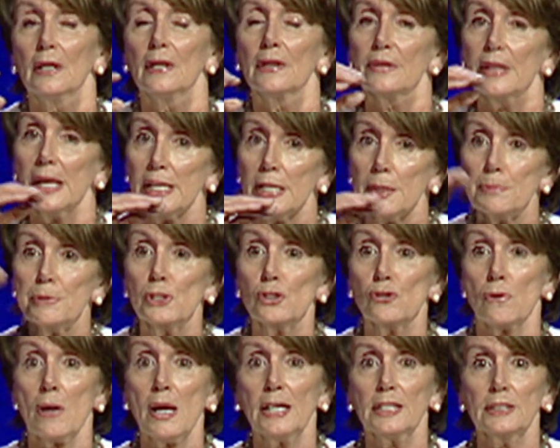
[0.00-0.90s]
They
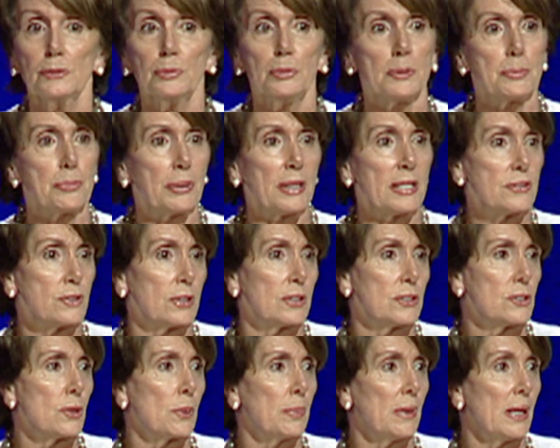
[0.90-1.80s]
obstruct what
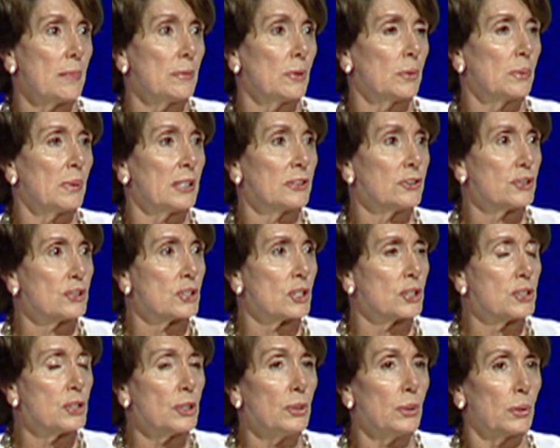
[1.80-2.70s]
President Obama wants to
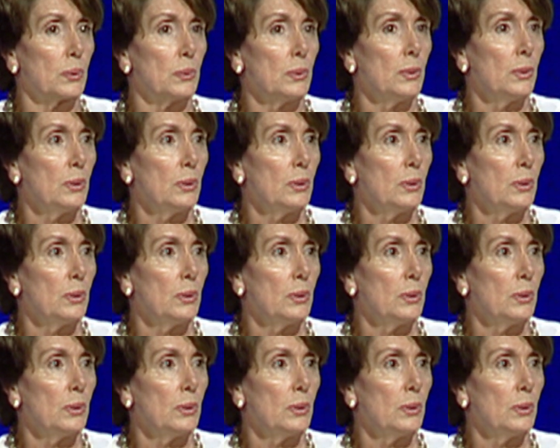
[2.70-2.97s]
do,